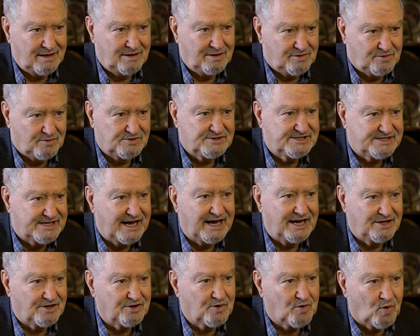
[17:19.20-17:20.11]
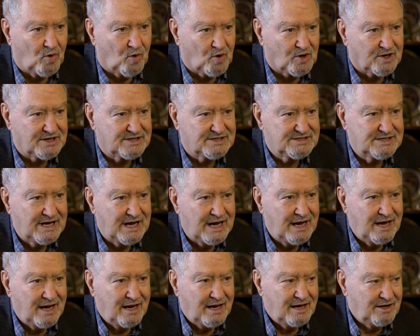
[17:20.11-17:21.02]
to stay the course.
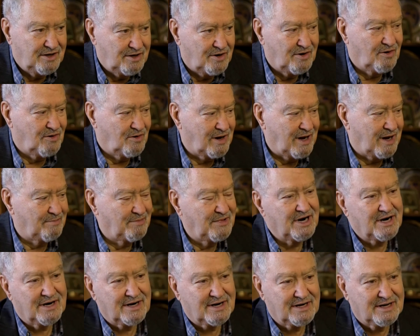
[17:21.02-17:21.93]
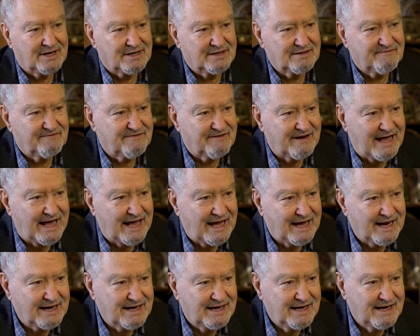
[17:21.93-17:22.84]
You know, American
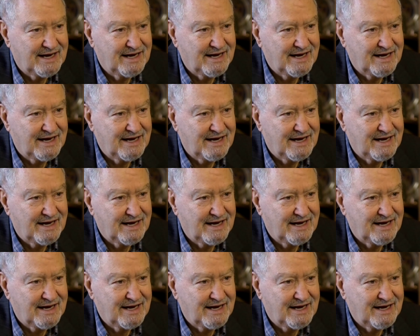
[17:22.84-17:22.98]
flag,